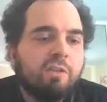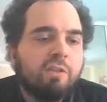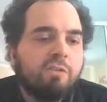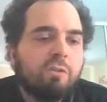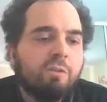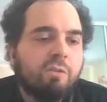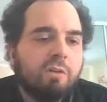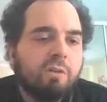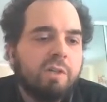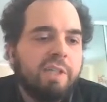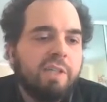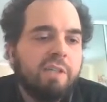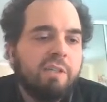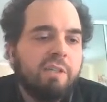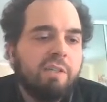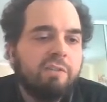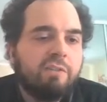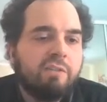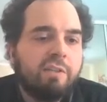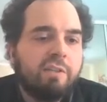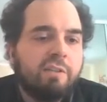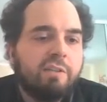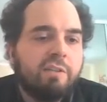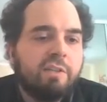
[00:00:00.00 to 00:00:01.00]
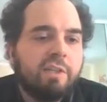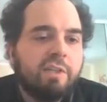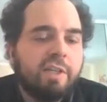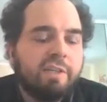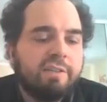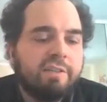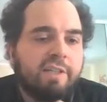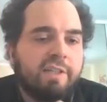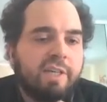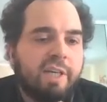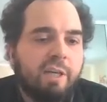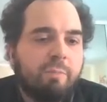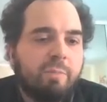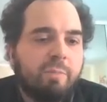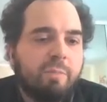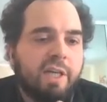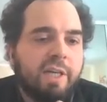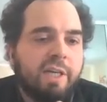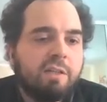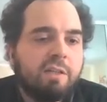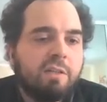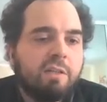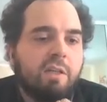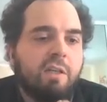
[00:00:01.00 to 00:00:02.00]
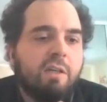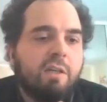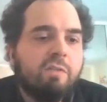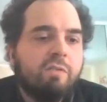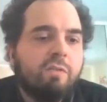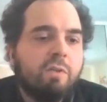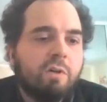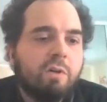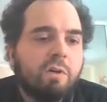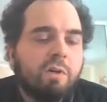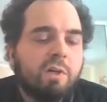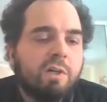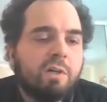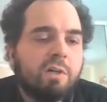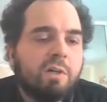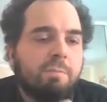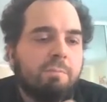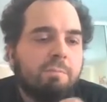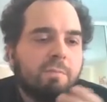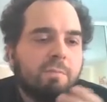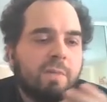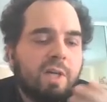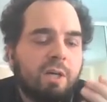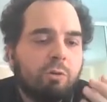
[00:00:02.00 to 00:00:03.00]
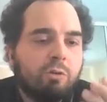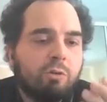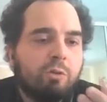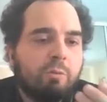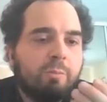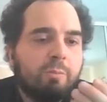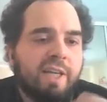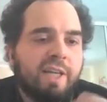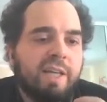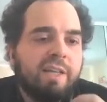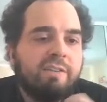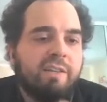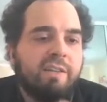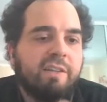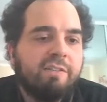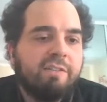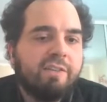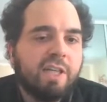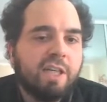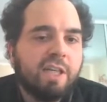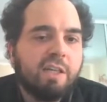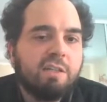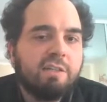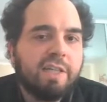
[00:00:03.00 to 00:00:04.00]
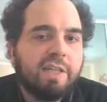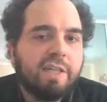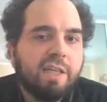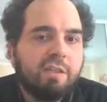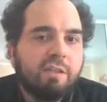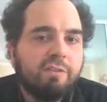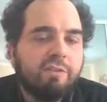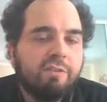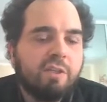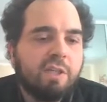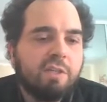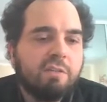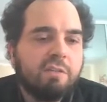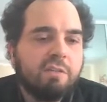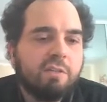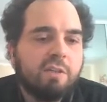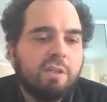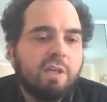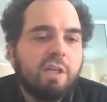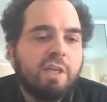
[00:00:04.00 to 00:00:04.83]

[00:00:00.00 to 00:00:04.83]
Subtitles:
So here's a timeline for how to place a single data set.